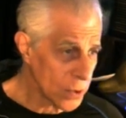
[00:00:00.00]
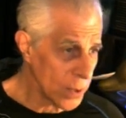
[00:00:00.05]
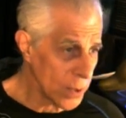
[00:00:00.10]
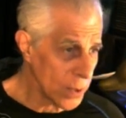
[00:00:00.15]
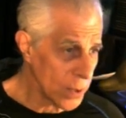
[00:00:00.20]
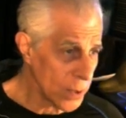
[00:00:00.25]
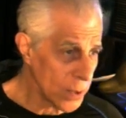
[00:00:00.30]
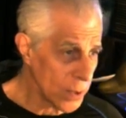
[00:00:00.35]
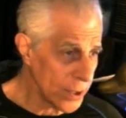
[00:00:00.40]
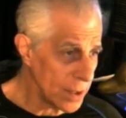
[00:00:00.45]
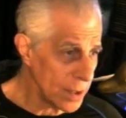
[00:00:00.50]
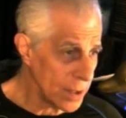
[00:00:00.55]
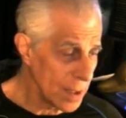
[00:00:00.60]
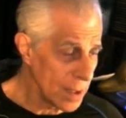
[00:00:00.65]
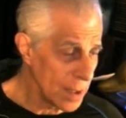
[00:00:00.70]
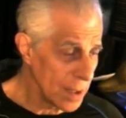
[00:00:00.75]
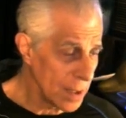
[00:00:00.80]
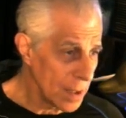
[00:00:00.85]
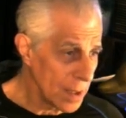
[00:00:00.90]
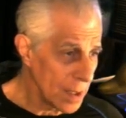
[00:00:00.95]
Twitter.
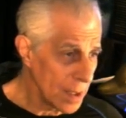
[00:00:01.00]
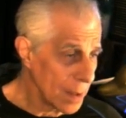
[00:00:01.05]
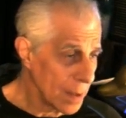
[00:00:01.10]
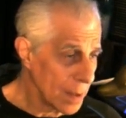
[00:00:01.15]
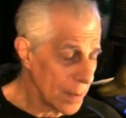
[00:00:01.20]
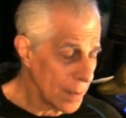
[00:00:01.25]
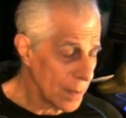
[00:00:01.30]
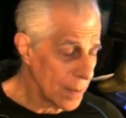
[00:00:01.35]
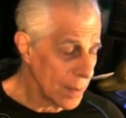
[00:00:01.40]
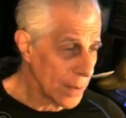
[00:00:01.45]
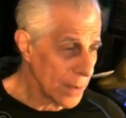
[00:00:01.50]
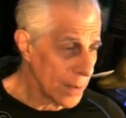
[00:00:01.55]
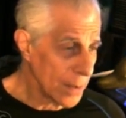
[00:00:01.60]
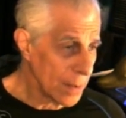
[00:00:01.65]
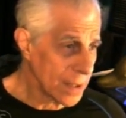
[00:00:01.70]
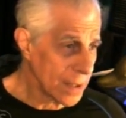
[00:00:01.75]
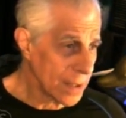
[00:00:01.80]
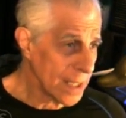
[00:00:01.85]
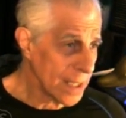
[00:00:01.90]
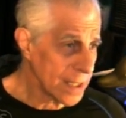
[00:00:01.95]
A
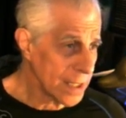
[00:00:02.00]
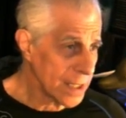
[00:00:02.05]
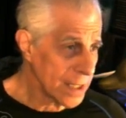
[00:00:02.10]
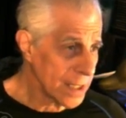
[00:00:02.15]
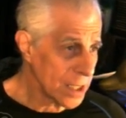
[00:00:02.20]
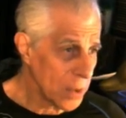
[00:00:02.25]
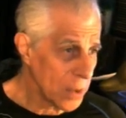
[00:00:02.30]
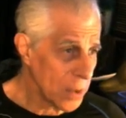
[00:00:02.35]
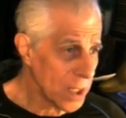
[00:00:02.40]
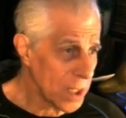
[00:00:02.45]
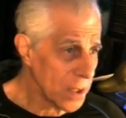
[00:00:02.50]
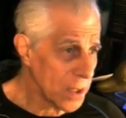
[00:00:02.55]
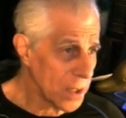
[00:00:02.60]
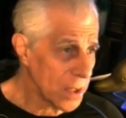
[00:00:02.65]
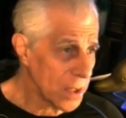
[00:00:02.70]
guy said to me, "What can